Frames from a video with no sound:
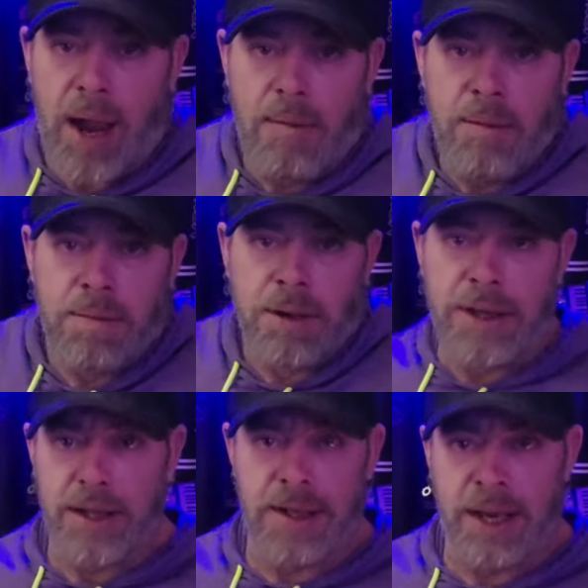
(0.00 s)
I'm
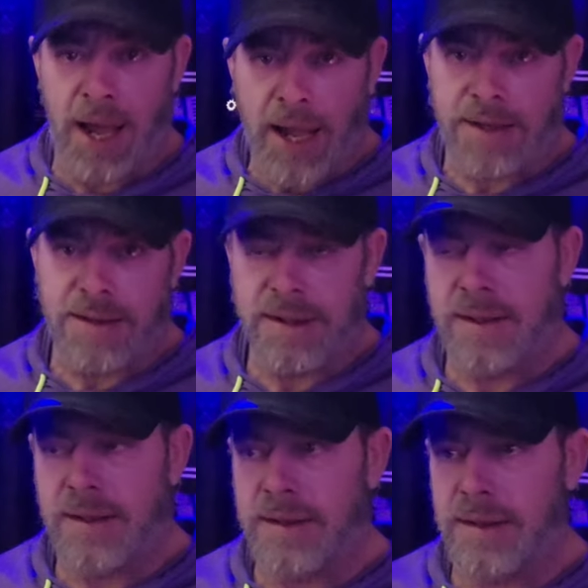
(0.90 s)
really not
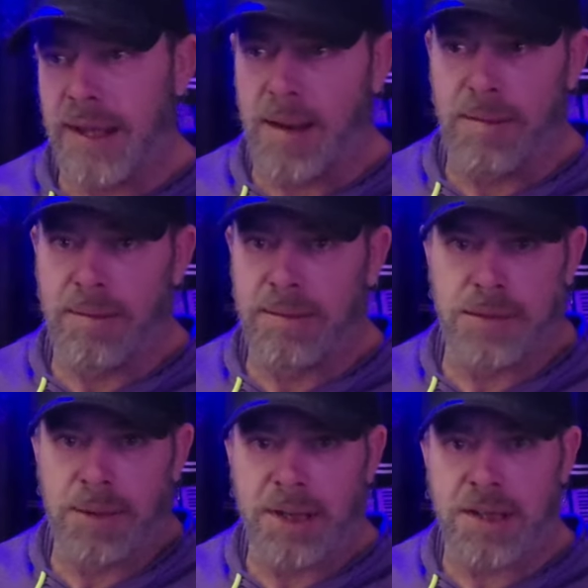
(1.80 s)
that
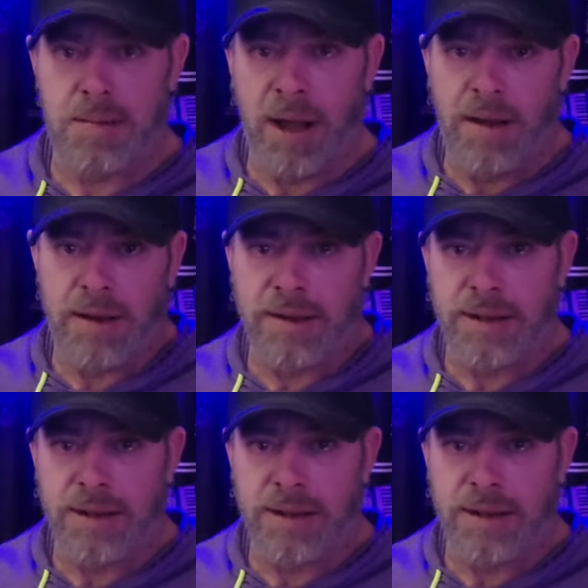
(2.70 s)
much smaller.